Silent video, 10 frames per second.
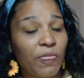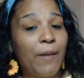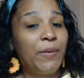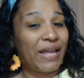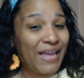
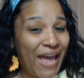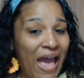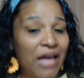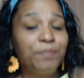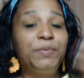but I
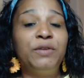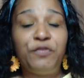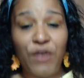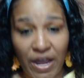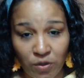
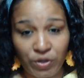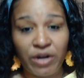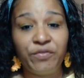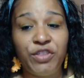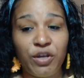amplified
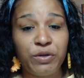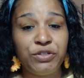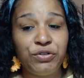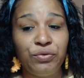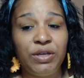whatever they were
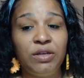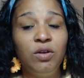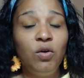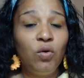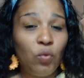doing
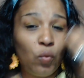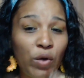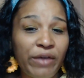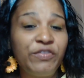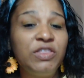
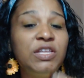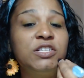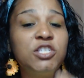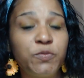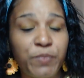with the
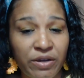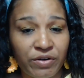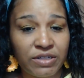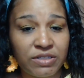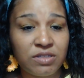
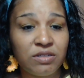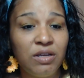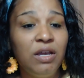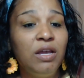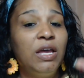spirits.
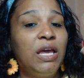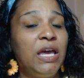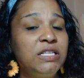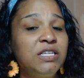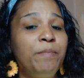
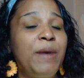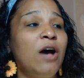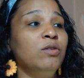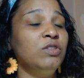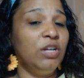It's
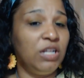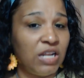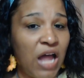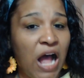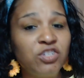about the
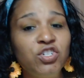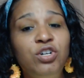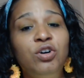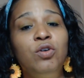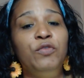
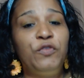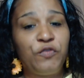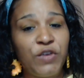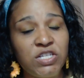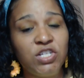logical,
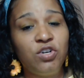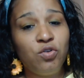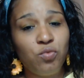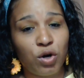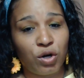
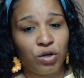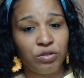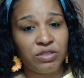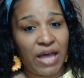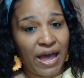physical
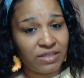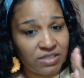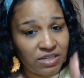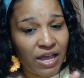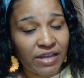world. That's
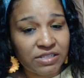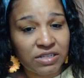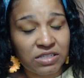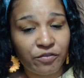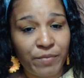the
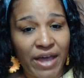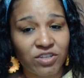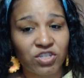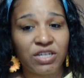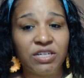essence of
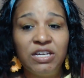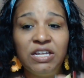magic,